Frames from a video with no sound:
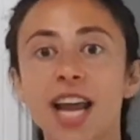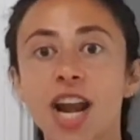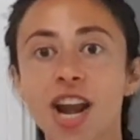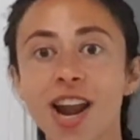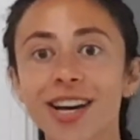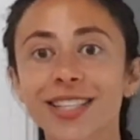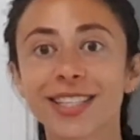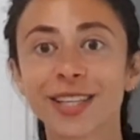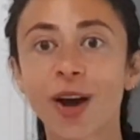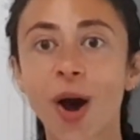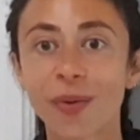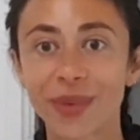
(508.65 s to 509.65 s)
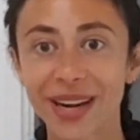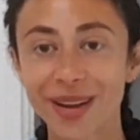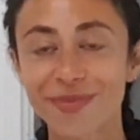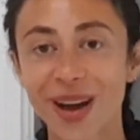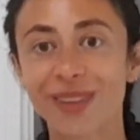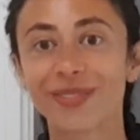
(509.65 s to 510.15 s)
nasty comment
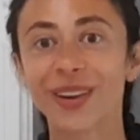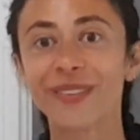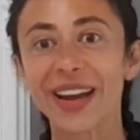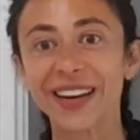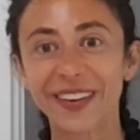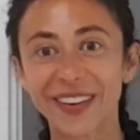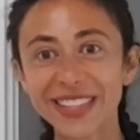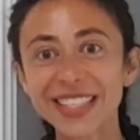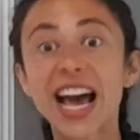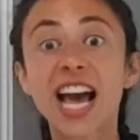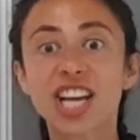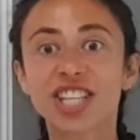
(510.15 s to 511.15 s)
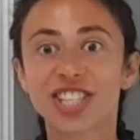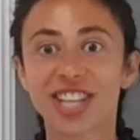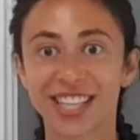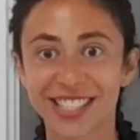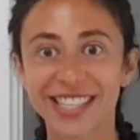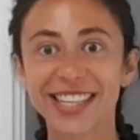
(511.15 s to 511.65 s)
about my weight loss
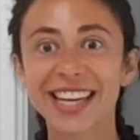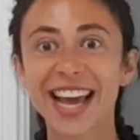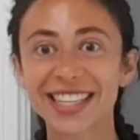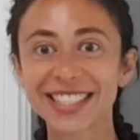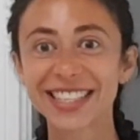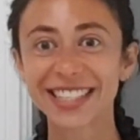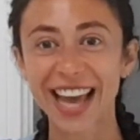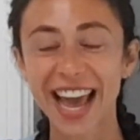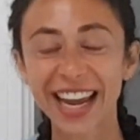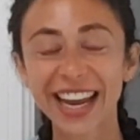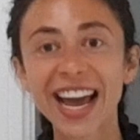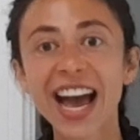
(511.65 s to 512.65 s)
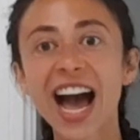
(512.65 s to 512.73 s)
just yesterday.